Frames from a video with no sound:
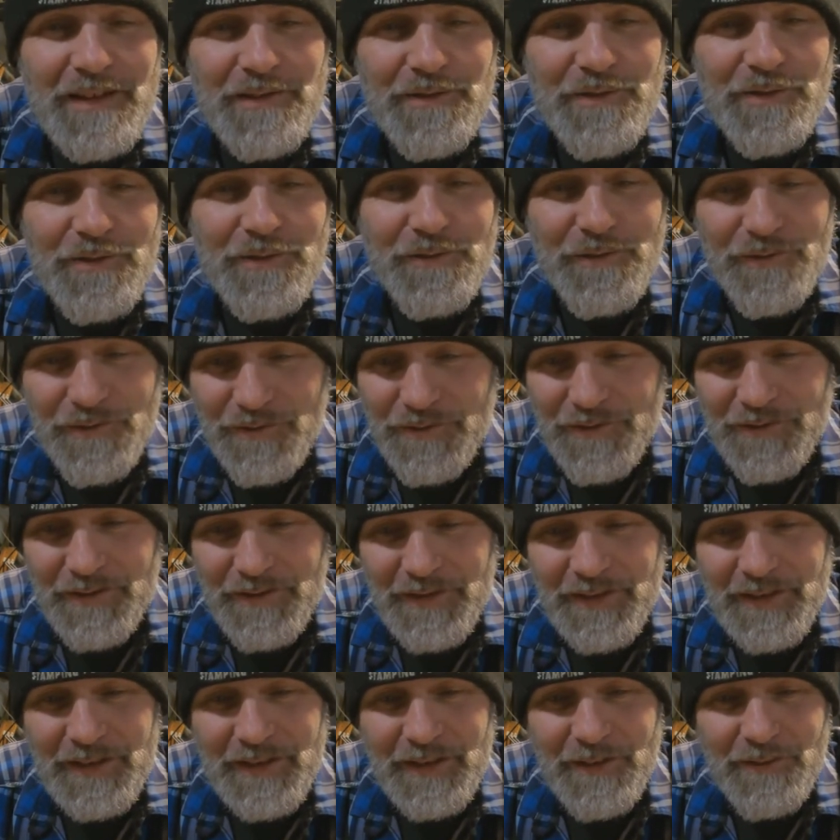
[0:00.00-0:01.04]
she goes,
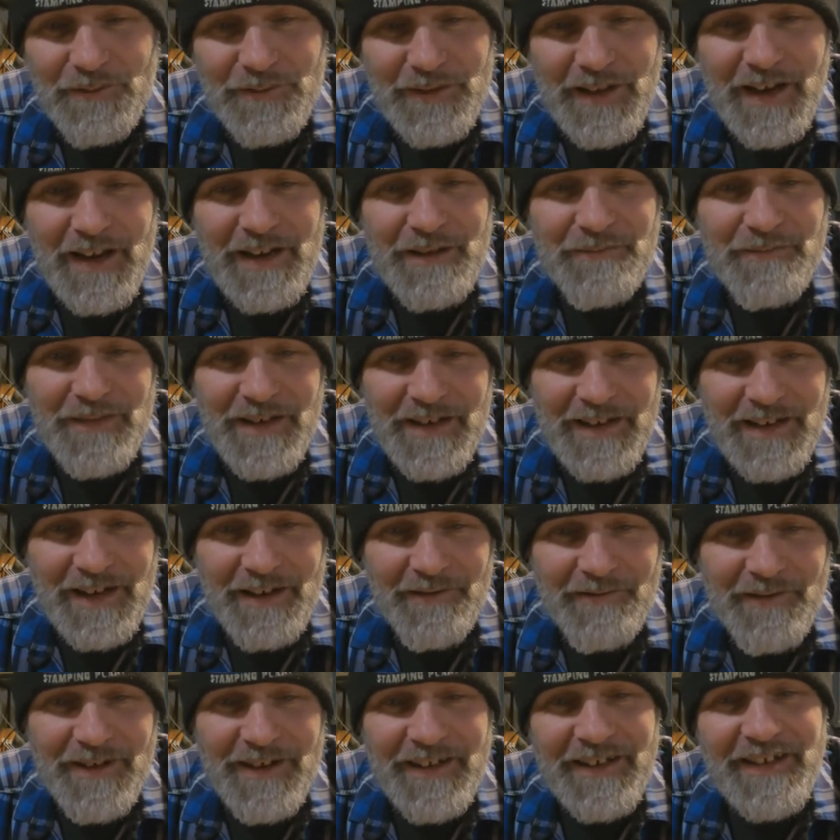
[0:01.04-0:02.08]
hold on a minute, I
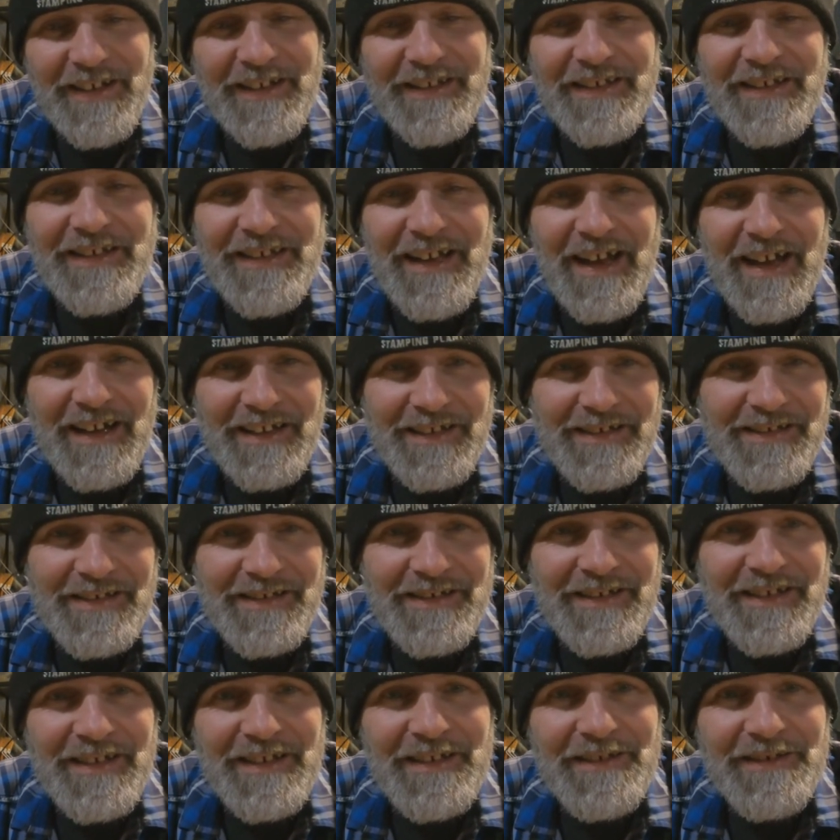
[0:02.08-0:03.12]
want to get the doctor
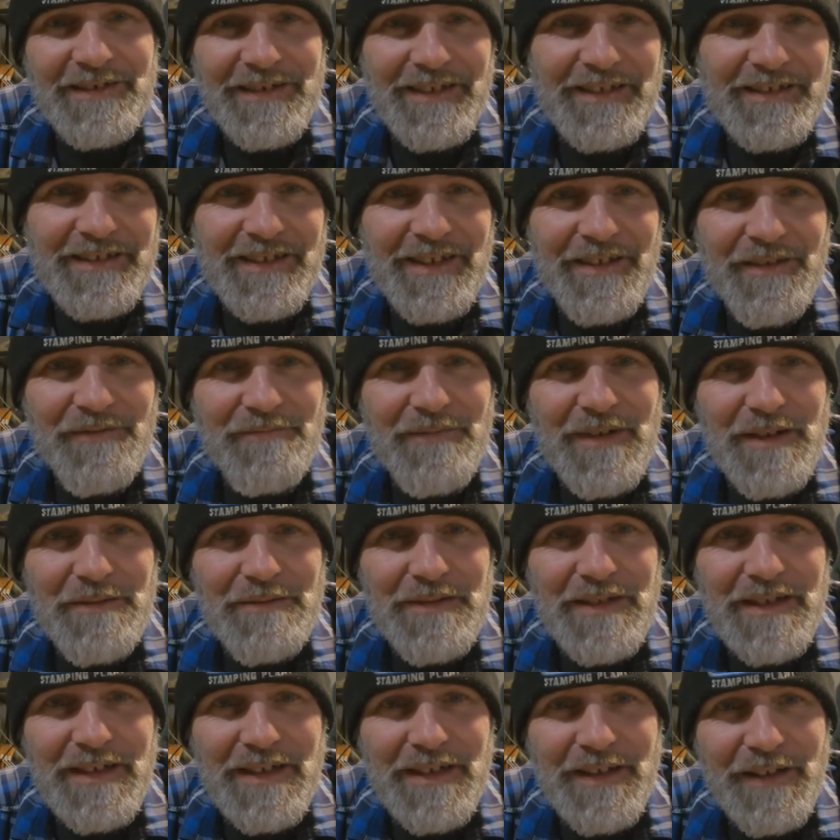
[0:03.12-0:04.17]
to take a look at this.
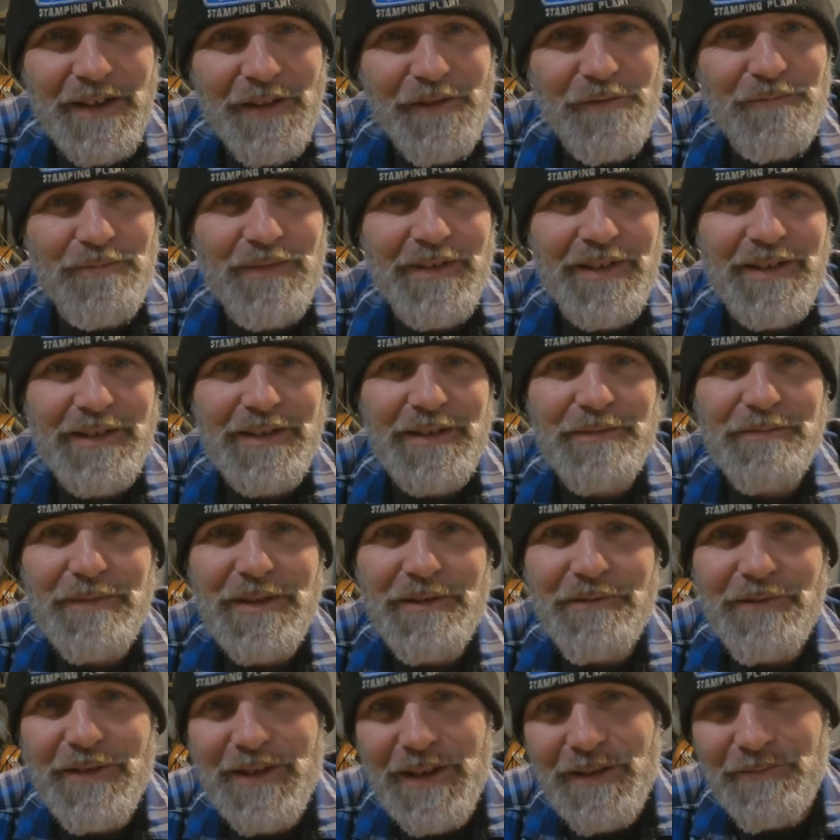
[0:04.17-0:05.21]
Maybe he can explain to
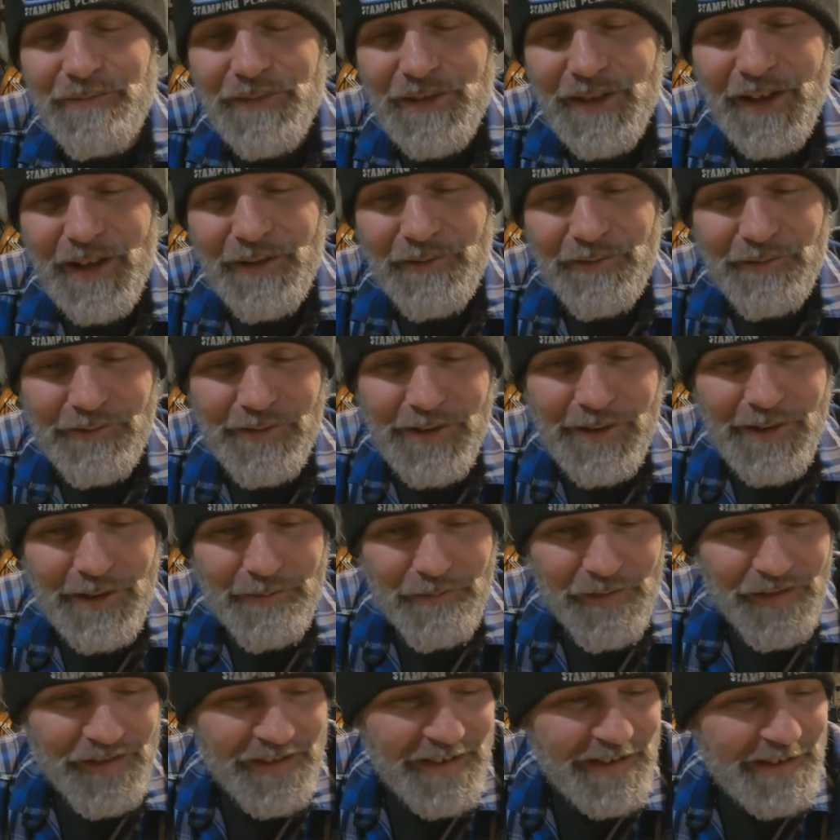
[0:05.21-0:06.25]
me what
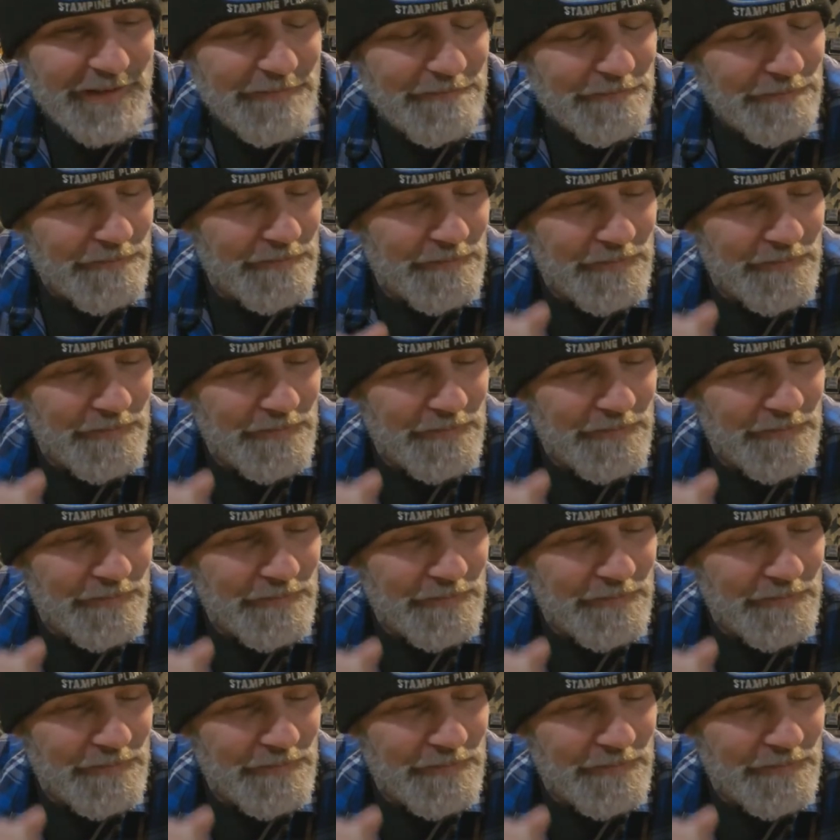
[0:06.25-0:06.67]
I'm seeing.